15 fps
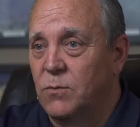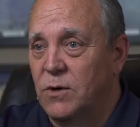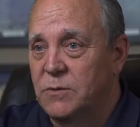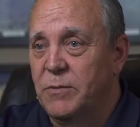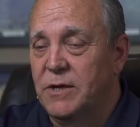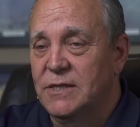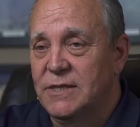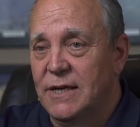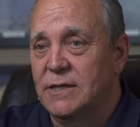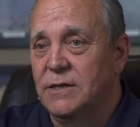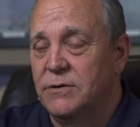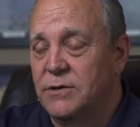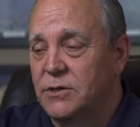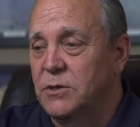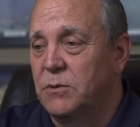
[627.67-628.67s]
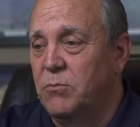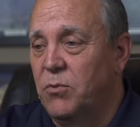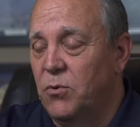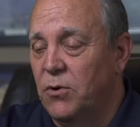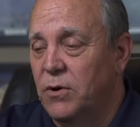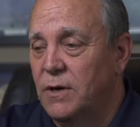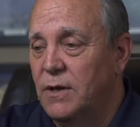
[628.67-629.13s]
West Bay Sanitary District
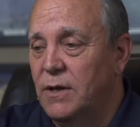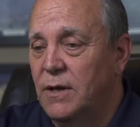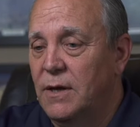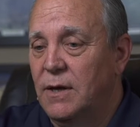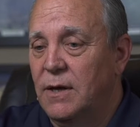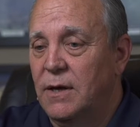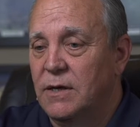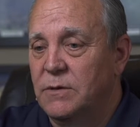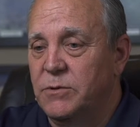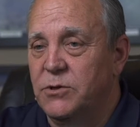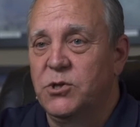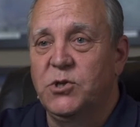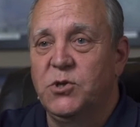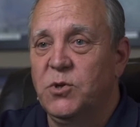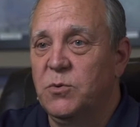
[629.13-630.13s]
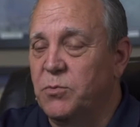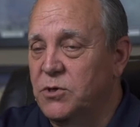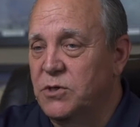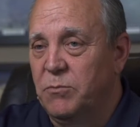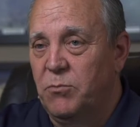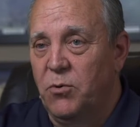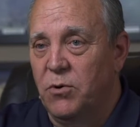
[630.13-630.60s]
Board has been super
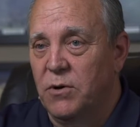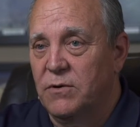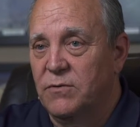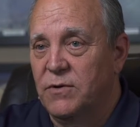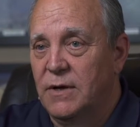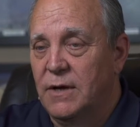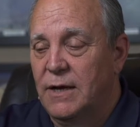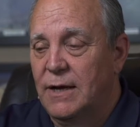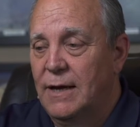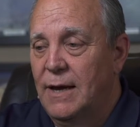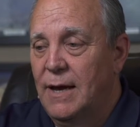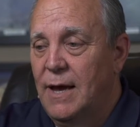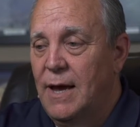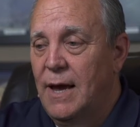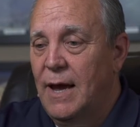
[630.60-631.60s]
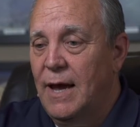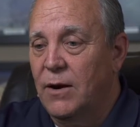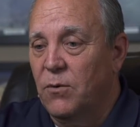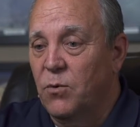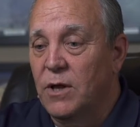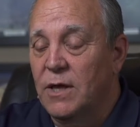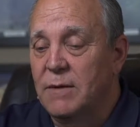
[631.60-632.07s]
supportive. And it
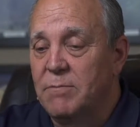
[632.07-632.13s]
really